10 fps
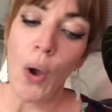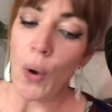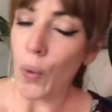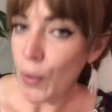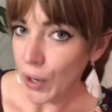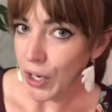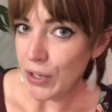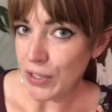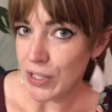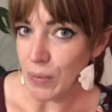Or you
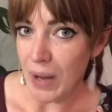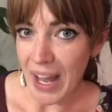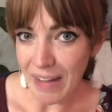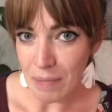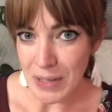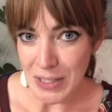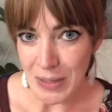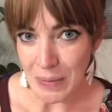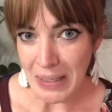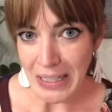can do what I've been
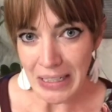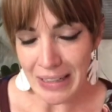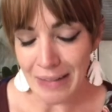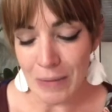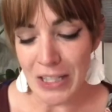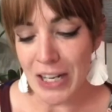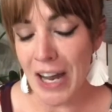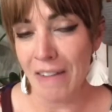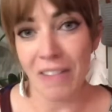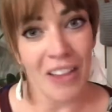doing, which
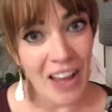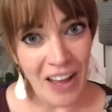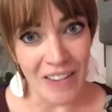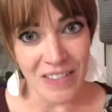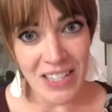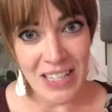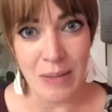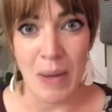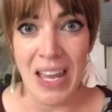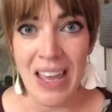I've loved, is
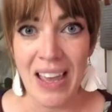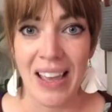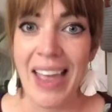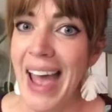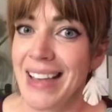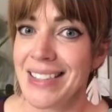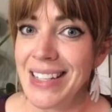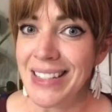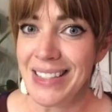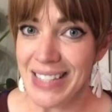making a
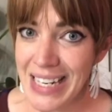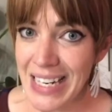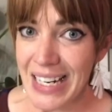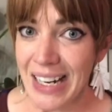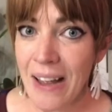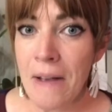castings tea.